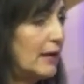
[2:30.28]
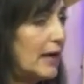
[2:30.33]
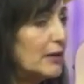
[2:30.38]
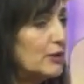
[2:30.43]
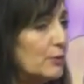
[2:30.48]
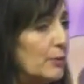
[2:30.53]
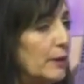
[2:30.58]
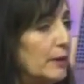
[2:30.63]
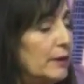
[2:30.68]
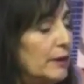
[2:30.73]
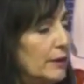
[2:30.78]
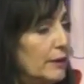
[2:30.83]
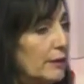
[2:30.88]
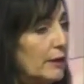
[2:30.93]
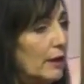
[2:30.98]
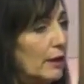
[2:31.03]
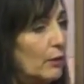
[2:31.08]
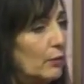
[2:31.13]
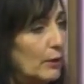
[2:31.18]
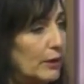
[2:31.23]
That's what,
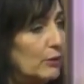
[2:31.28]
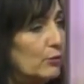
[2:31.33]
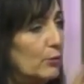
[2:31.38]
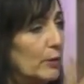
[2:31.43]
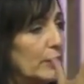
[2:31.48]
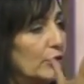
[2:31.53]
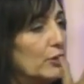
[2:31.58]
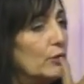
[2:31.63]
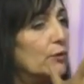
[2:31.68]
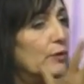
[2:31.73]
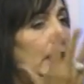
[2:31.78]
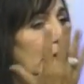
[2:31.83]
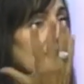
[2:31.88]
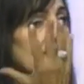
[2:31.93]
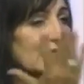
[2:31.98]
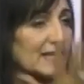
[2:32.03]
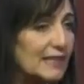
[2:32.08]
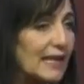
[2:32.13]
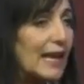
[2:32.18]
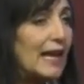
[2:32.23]
you know, when, when you
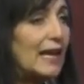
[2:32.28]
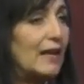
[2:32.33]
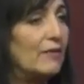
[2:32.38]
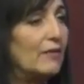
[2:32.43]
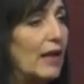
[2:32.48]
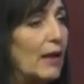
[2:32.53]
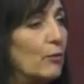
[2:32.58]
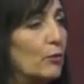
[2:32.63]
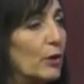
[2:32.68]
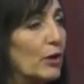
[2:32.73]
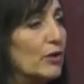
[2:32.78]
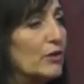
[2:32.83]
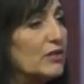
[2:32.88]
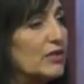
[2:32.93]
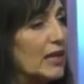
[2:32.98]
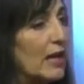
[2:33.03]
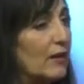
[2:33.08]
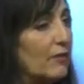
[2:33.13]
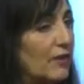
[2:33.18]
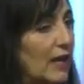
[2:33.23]
get saved, that word
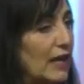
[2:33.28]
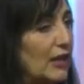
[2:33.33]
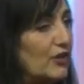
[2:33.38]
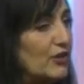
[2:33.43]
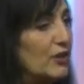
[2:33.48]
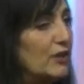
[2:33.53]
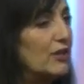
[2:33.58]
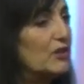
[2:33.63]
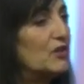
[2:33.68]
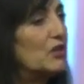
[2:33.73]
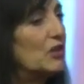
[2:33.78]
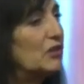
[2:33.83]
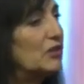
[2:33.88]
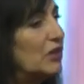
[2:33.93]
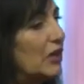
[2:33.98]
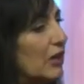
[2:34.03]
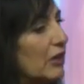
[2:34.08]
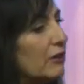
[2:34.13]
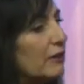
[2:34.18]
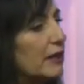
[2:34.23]
salvation is
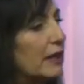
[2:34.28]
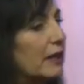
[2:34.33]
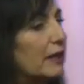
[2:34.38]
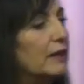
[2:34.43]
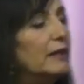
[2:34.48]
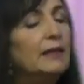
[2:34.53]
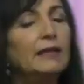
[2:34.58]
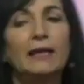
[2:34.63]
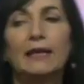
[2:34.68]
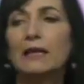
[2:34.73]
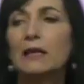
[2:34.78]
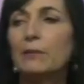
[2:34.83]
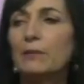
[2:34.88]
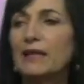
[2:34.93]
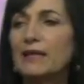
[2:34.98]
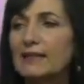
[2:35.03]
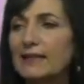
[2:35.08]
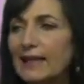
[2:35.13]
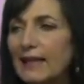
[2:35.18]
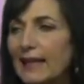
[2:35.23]
soteria, and it
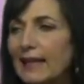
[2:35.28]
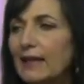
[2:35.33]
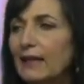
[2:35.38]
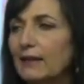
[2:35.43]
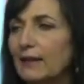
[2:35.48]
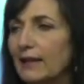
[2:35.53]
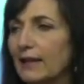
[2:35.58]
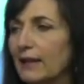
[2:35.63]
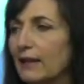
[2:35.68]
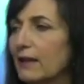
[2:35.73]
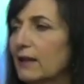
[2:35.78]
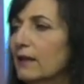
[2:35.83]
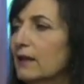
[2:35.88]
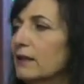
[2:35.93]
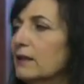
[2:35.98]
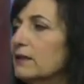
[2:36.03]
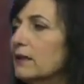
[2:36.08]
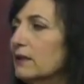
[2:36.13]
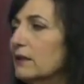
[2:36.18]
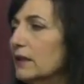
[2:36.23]
means healing,
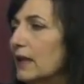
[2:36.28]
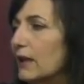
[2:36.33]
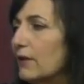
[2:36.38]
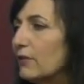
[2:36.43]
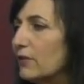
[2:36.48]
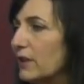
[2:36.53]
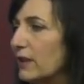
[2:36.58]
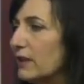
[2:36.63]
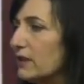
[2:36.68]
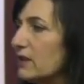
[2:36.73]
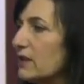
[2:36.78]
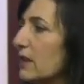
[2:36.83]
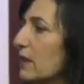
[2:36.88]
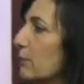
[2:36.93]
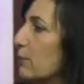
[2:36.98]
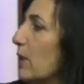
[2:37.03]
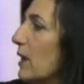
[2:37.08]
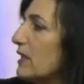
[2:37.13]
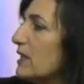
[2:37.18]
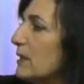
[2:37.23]
deliverance,
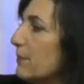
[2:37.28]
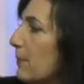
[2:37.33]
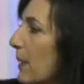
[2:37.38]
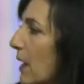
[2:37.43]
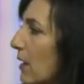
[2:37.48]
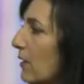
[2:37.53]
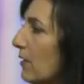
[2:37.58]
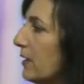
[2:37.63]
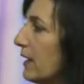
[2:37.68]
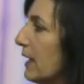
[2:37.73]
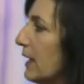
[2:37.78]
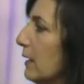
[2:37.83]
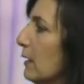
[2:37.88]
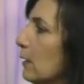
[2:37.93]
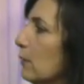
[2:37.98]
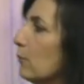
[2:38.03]
prosperity,